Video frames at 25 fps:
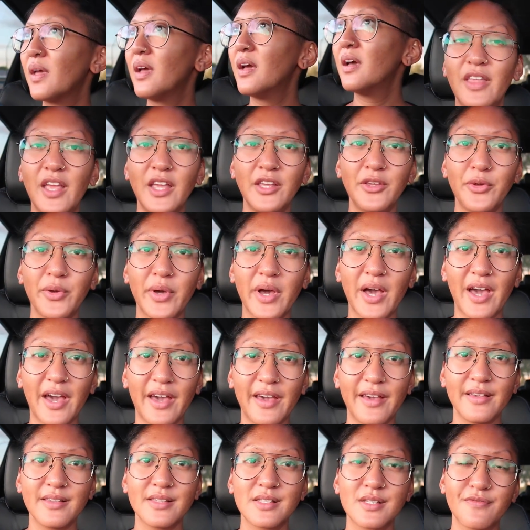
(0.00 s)
Thank you
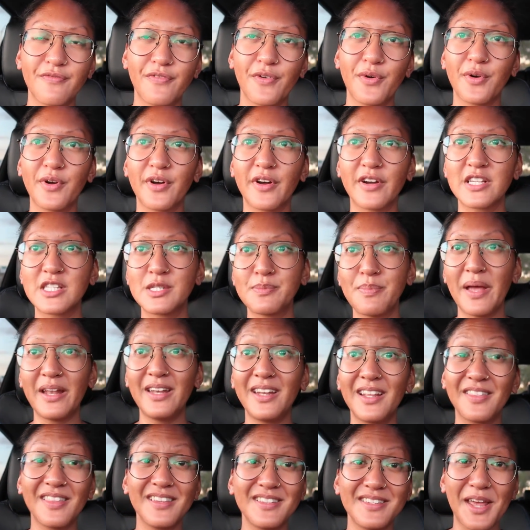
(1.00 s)
guys for
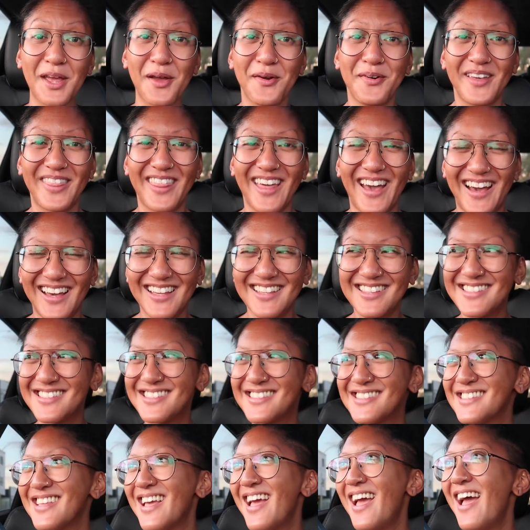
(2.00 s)
spending the day with us.
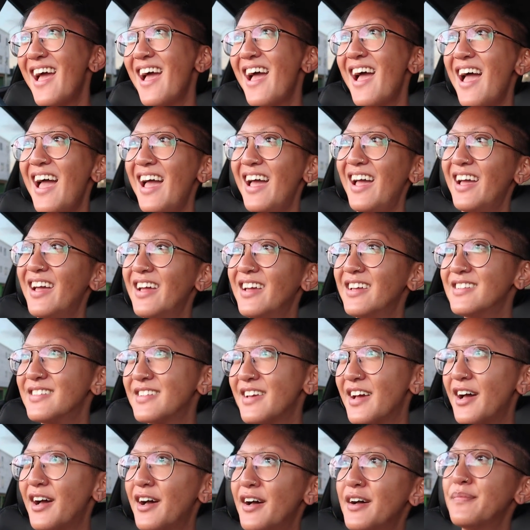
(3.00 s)
And
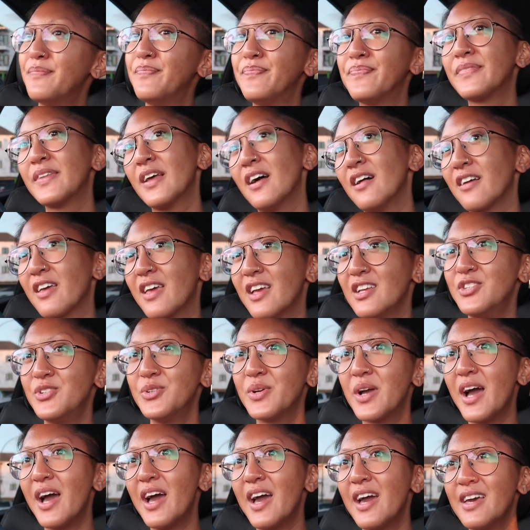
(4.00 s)
um, I'll catch you
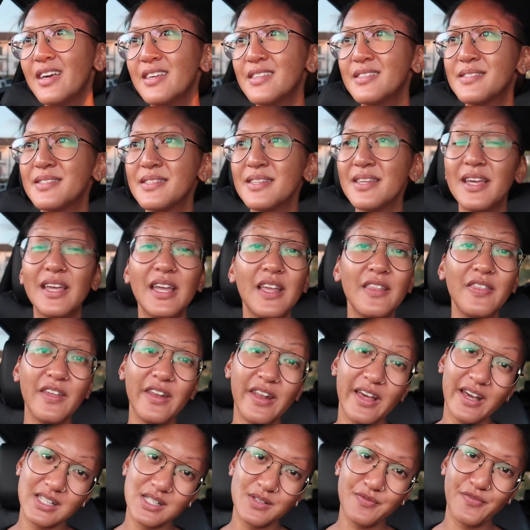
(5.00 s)
guys in the
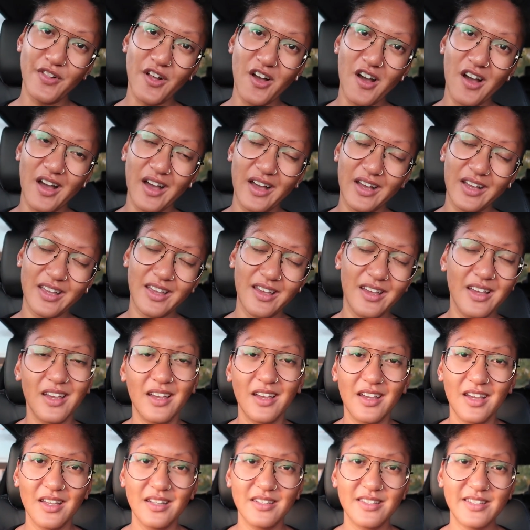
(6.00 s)
next
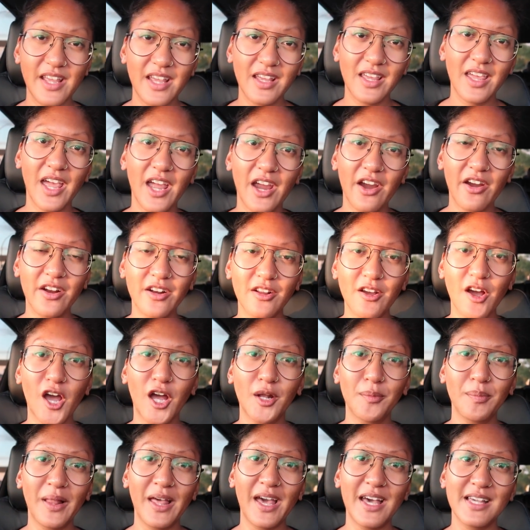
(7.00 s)
vlog. Take care and
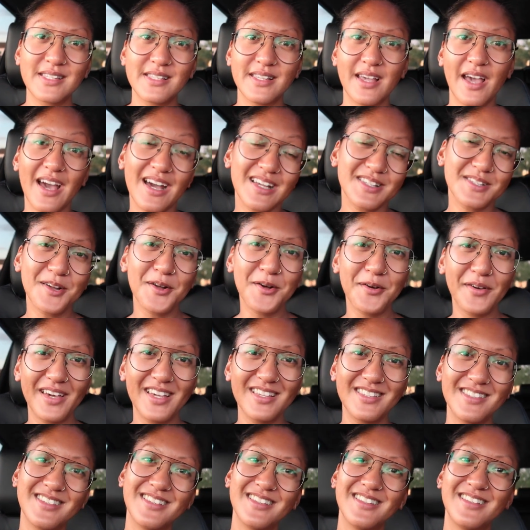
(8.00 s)
God bless, as
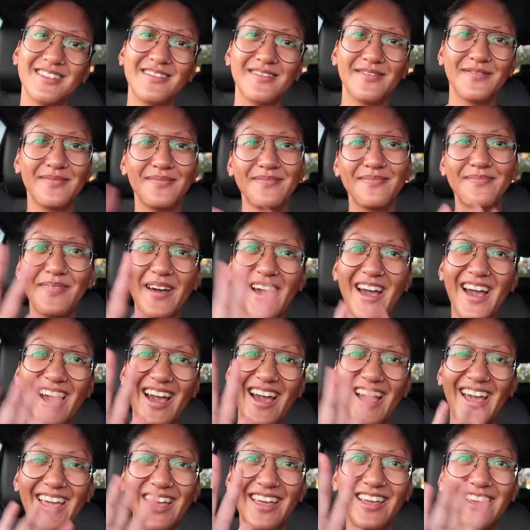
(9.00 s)
always.
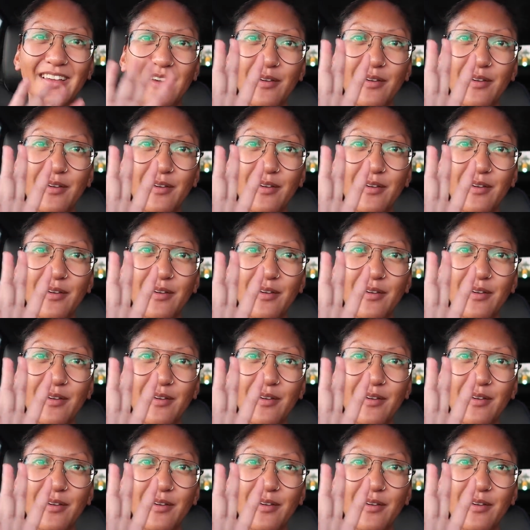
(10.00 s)
Bye.